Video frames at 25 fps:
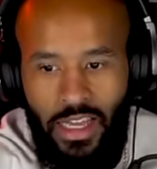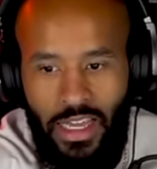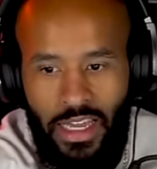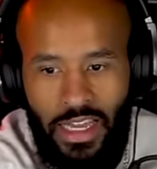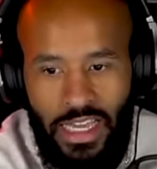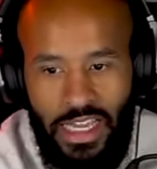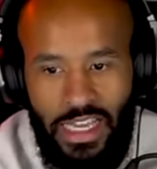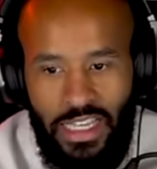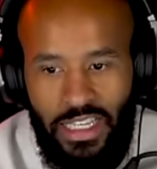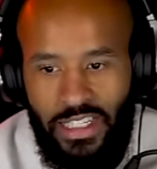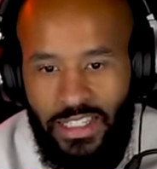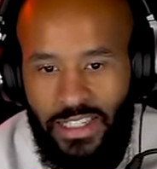
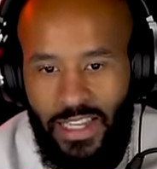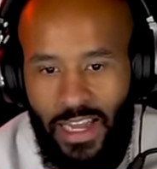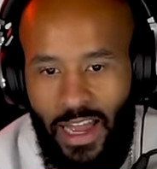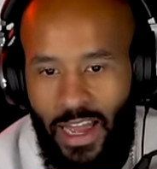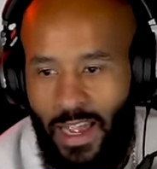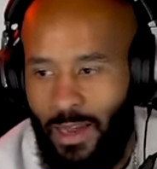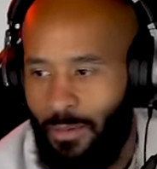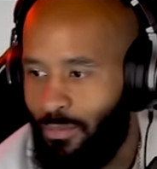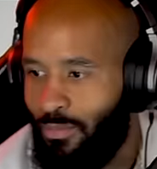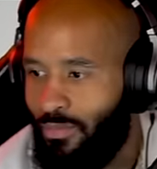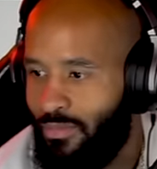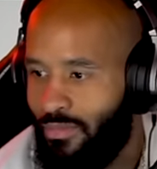Each
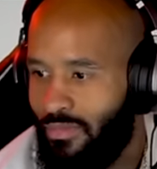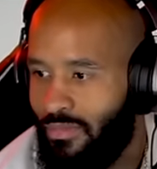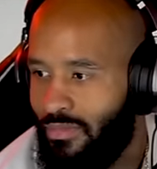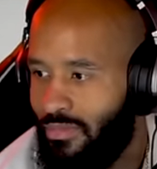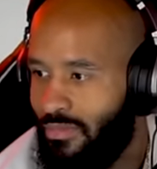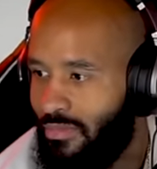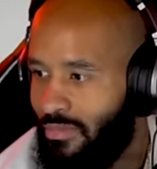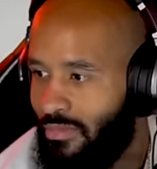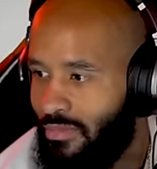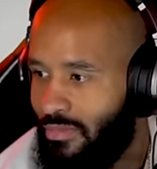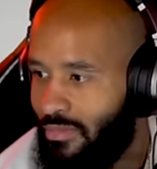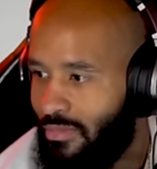time,
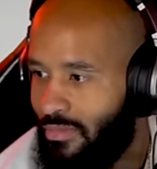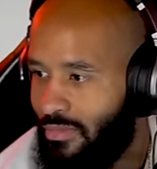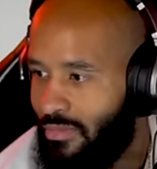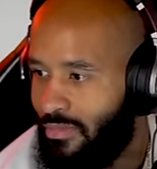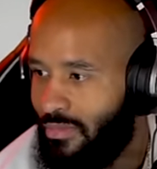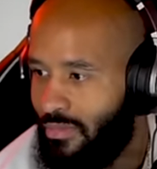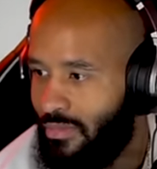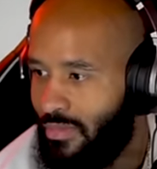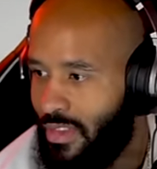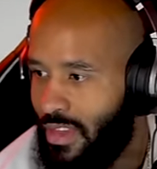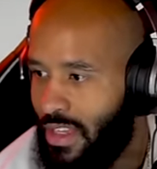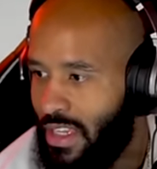
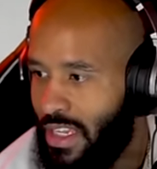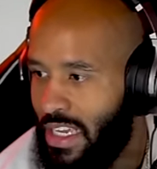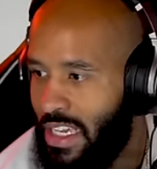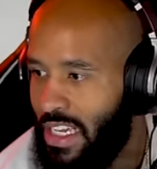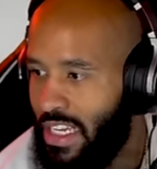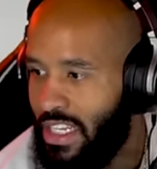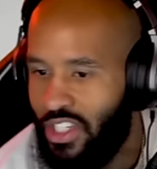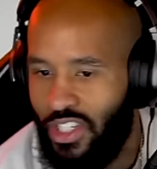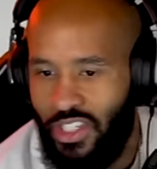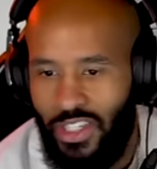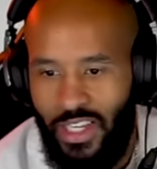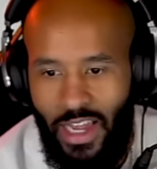
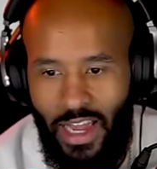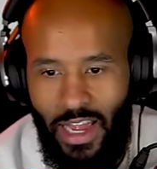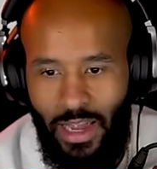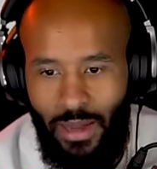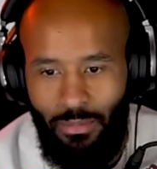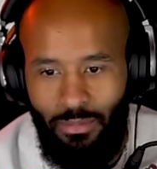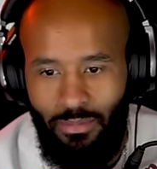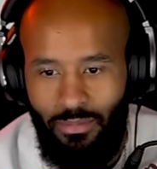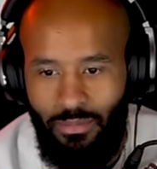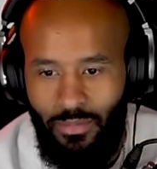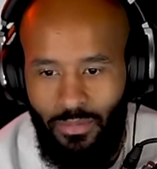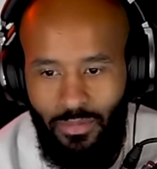
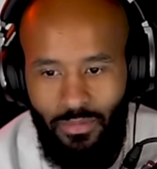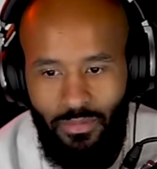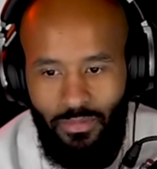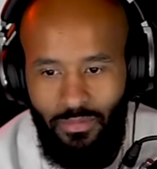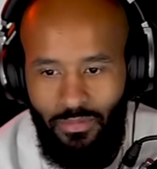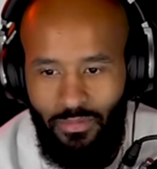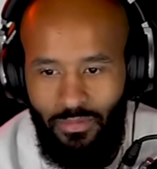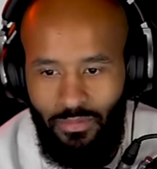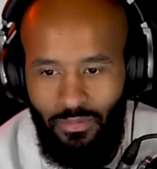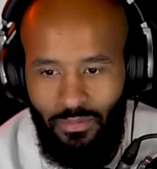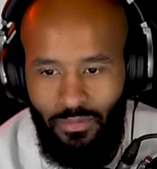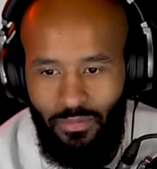
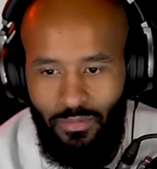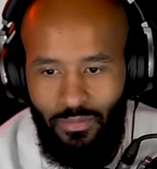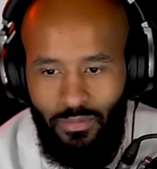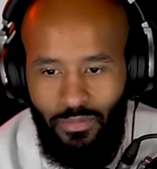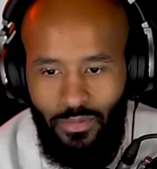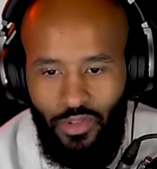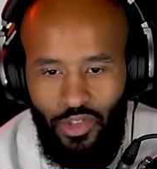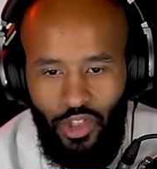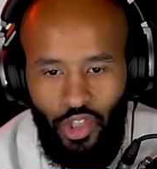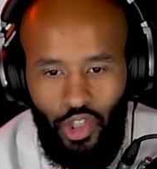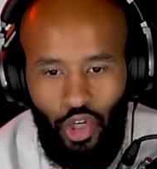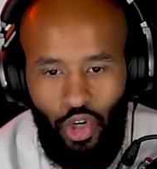
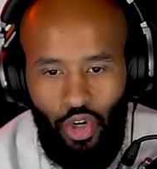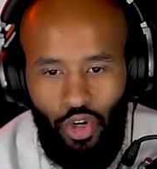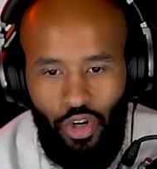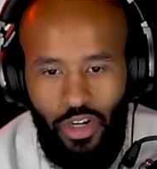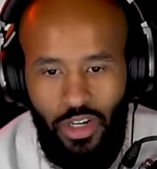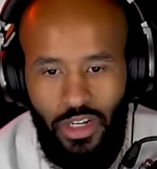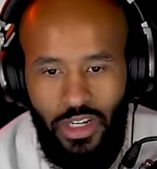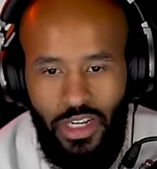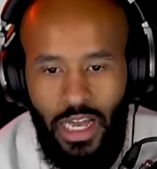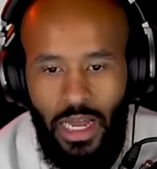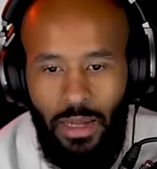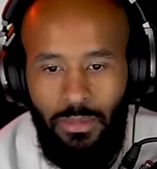
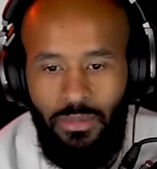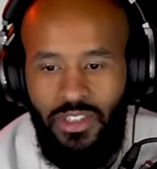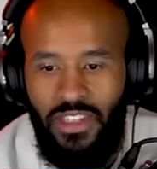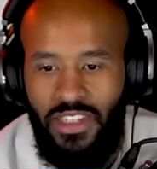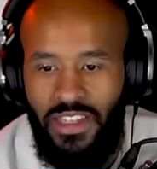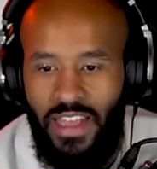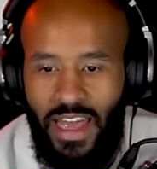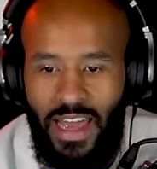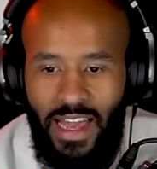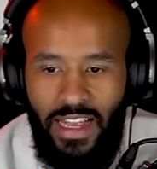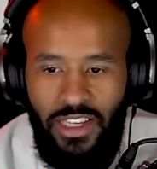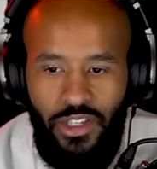Takeru comes to
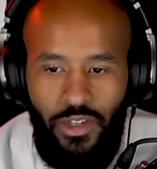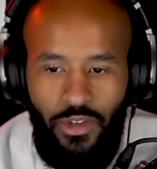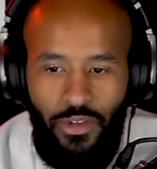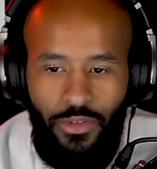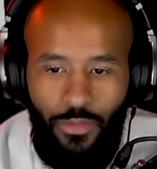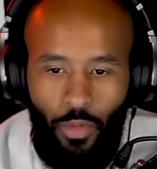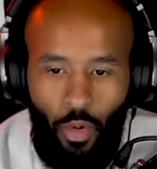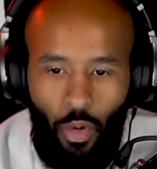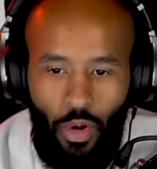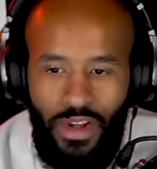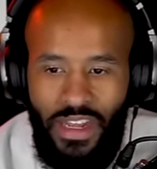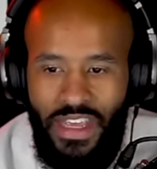the edge of the
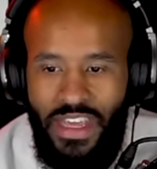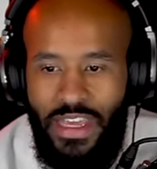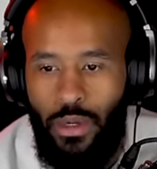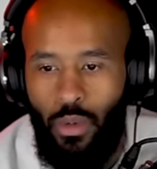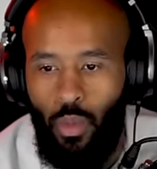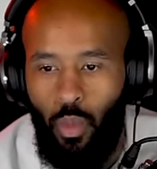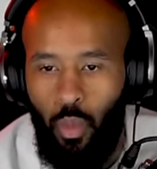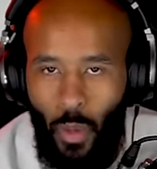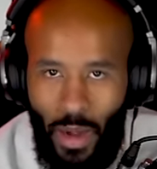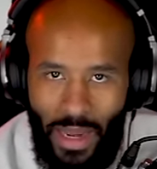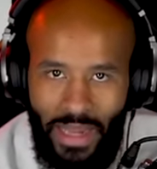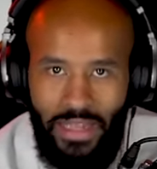void, he
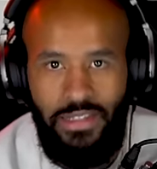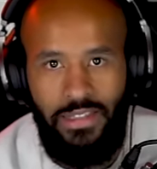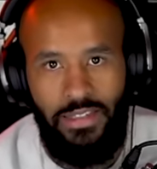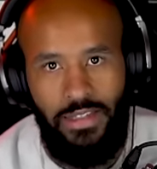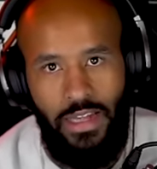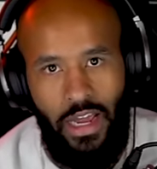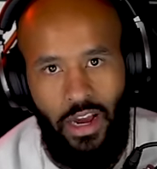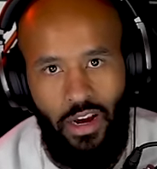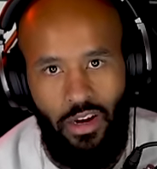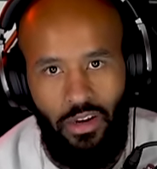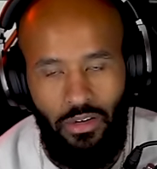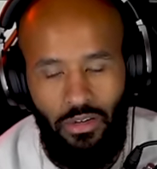waits
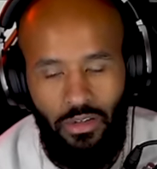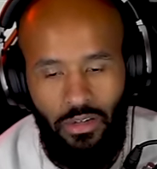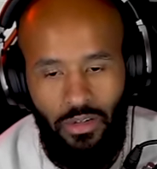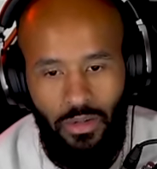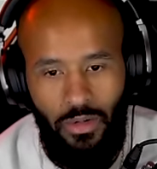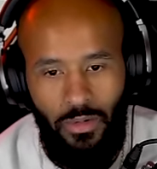there.